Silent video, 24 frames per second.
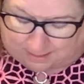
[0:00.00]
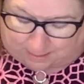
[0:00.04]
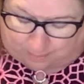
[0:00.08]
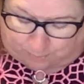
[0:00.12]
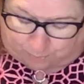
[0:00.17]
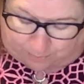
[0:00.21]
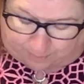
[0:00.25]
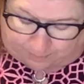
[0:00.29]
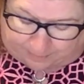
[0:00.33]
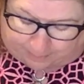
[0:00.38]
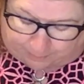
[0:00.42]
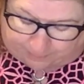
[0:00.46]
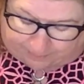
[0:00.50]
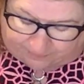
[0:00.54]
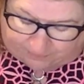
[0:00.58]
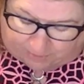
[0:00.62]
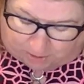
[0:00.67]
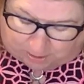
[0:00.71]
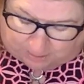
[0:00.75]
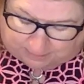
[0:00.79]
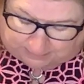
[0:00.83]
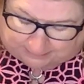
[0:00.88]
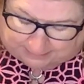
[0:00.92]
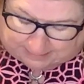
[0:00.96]
We've
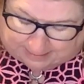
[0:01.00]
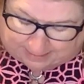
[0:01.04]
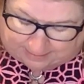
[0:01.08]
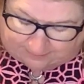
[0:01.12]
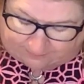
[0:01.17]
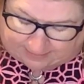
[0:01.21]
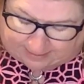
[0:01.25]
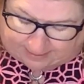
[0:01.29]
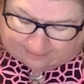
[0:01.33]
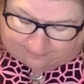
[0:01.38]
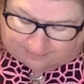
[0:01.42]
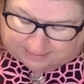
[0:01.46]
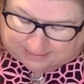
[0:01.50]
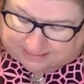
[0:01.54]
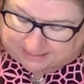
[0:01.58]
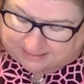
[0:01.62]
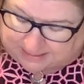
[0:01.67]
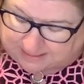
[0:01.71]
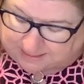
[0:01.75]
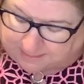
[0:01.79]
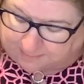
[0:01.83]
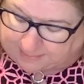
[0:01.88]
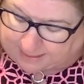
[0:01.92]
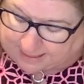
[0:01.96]
heard a lot of
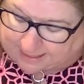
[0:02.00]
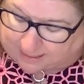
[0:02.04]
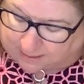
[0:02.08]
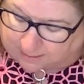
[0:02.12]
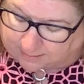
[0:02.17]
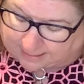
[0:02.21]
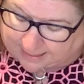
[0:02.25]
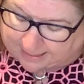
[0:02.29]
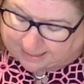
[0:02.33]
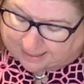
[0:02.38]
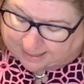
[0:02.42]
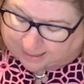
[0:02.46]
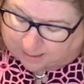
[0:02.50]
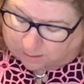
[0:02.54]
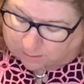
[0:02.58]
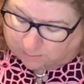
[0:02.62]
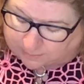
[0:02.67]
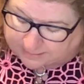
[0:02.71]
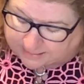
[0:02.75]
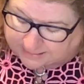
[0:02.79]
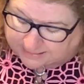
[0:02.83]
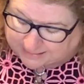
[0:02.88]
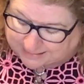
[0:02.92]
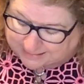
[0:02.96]
evidence about how
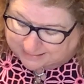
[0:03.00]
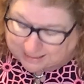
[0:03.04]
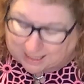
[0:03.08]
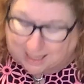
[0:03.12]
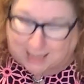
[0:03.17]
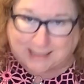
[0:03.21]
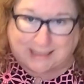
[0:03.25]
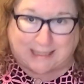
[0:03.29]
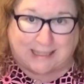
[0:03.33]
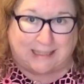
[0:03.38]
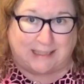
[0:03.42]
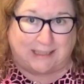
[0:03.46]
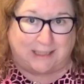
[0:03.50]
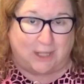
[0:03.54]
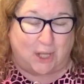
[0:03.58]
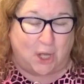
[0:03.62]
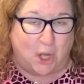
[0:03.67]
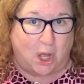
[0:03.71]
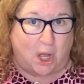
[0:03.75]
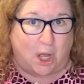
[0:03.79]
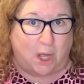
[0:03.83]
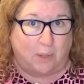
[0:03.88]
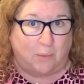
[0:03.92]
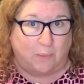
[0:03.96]
he did not get
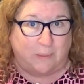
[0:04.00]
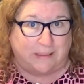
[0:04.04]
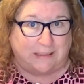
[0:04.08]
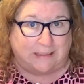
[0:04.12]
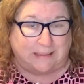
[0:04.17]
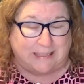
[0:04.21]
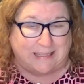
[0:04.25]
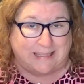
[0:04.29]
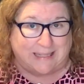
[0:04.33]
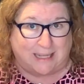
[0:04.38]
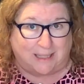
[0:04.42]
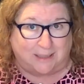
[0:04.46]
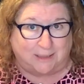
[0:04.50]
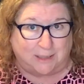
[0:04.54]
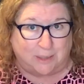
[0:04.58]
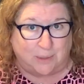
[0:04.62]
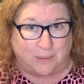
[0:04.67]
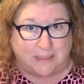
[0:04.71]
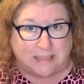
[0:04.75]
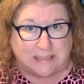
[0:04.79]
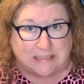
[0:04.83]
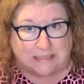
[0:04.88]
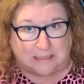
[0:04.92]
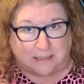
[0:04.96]
along with Lindell
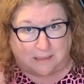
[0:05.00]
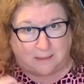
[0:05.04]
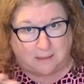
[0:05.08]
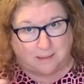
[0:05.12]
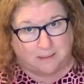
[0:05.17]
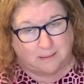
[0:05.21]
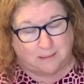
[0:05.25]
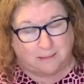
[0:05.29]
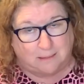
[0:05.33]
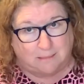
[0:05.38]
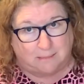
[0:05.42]
Lewis, the